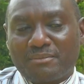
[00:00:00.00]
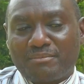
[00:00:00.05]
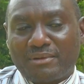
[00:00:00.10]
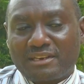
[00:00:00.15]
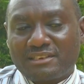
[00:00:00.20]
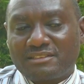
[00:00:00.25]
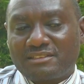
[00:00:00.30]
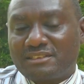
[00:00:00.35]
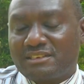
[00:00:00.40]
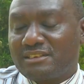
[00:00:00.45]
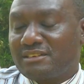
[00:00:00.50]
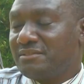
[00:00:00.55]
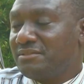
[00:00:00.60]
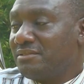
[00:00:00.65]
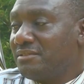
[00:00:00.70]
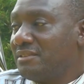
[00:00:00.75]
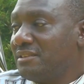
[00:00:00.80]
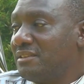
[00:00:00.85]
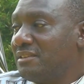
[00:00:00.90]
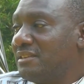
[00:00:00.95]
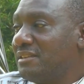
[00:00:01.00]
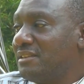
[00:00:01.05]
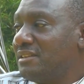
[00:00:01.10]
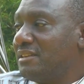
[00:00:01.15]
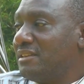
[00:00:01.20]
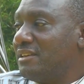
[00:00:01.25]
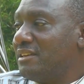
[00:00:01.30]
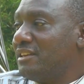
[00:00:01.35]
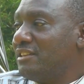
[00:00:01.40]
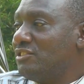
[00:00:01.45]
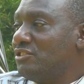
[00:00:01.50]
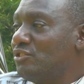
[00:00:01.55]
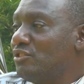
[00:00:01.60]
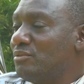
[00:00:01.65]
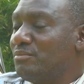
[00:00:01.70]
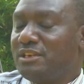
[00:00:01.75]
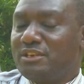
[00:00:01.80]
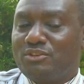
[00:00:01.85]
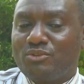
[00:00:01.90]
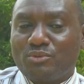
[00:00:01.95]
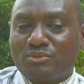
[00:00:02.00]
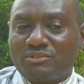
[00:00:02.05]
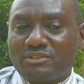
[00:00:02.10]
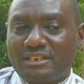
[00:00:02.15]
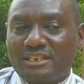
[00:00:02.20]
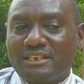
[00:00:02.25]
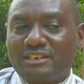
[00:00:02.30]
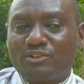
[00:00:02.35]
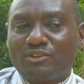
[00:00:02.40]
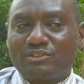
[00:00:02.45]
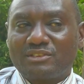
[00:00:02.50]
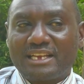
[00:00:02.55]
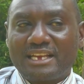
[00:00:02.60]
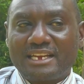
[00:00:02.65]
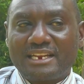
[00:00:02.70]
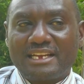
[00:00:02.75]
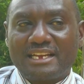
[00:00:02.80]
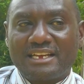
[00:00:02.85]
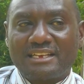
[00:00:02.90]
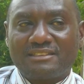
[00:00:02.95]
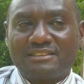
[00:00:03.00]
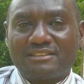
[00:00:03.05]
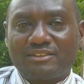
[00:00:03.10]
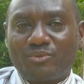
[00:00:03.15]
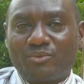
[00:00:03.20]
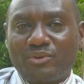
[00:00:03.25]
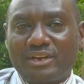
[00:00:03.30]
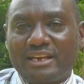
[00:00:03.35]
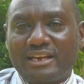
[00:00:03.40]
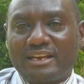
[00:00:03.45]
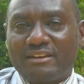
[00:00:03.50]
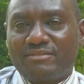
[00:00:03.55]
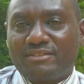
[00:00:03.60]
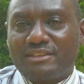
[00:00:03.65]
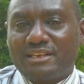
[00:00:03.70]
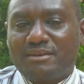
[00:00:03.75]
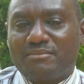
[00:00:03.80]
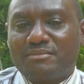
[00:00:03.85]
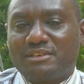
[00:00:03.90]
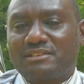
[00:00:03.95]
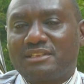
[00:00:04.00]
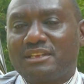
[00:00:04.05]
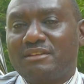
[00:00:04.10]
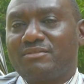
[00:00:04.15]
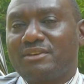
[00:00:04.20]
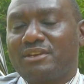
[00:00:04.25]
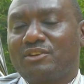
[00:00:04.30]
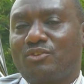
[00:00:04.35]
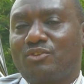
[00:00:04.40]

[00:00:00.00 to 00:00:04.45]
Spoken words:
parish chief, should be used in those areas where FGM is still very